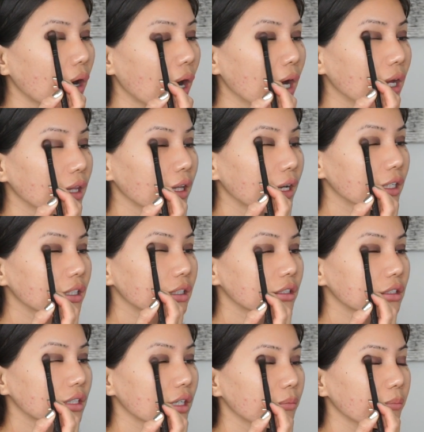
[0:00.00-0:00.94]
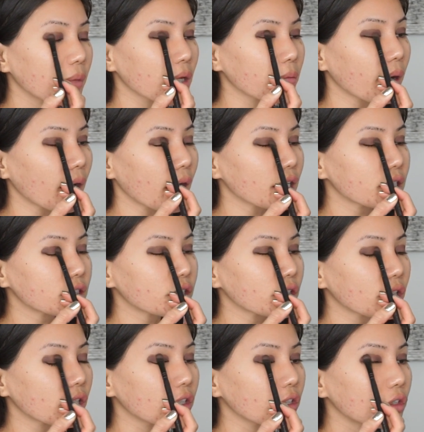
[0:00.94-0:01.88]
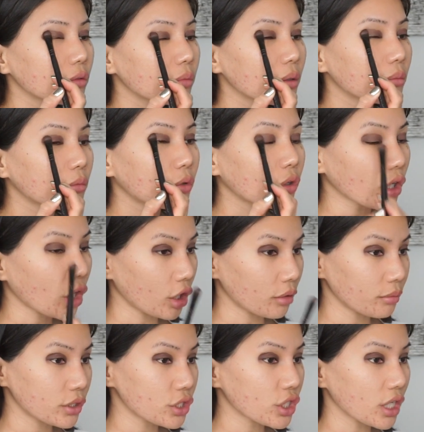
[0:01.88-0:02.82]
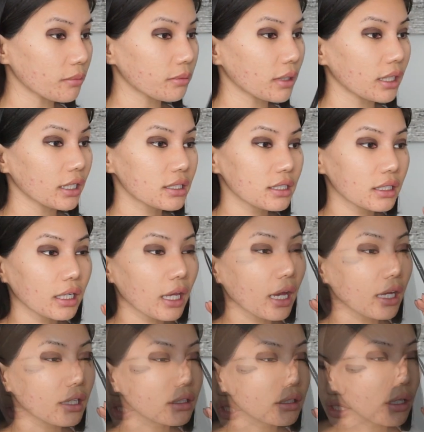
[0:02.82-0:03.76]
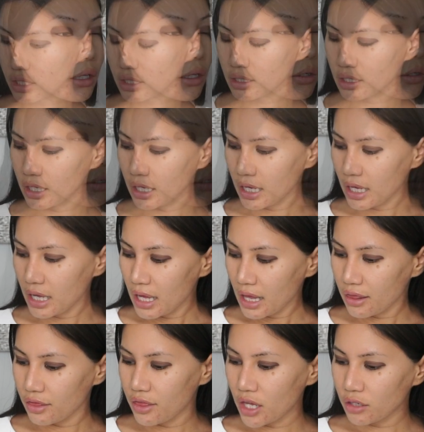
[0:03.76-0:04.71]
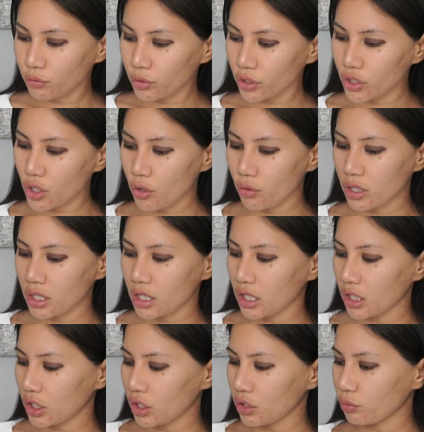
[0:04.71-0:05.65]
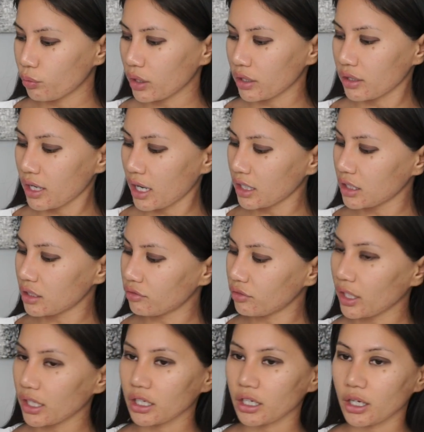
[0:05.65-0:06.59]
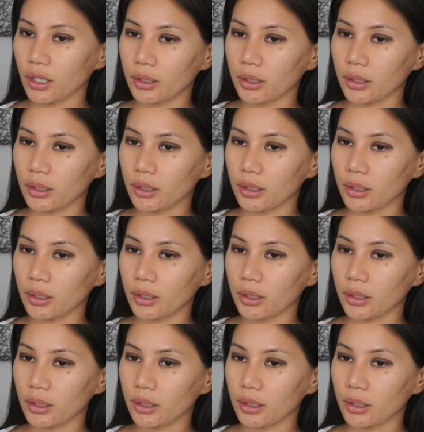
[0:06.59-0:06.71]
I like to make my eyes look a little bit more almond shaped. I like to enhance it. Then we're going in with kind of like